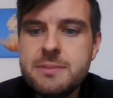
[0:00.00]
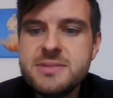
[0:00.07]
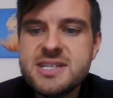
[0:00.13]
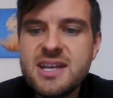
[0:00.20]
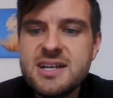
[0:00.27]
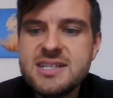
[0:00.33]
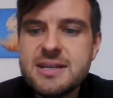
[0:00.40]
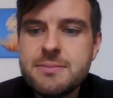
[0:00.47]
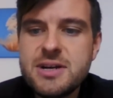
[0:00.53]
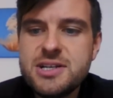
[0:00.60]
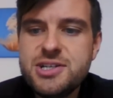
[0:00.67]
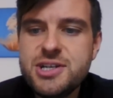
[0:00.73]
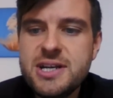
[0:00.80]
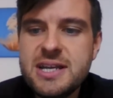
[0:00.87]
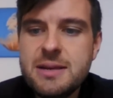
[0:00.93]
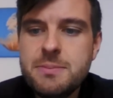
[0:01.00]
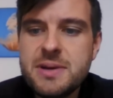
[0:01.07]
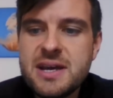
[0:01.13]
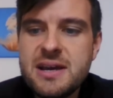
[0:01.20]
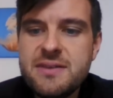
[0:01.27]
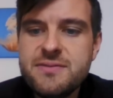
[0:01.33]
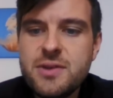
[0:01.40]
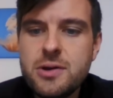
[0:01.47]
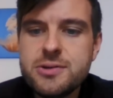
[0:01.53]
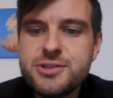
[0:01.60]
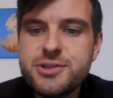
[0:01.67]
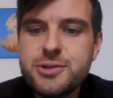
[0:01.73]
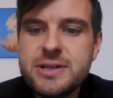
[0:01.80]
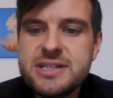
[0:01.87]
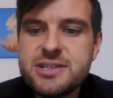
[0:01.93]
I'm starting my journey, but I have not
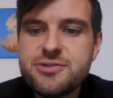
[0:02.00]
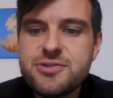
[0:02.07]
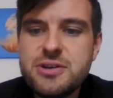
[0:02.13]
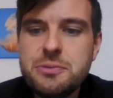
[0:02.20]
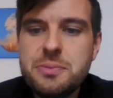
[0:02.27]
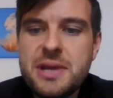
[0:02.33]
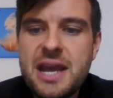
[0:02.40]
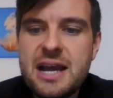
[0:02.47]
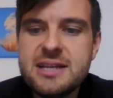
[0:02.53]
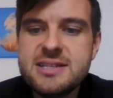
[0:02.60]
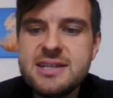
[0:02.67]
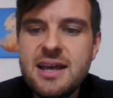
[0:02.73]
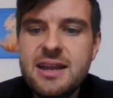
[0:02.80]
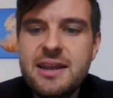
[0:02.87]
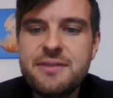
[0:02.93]
joined a group yet.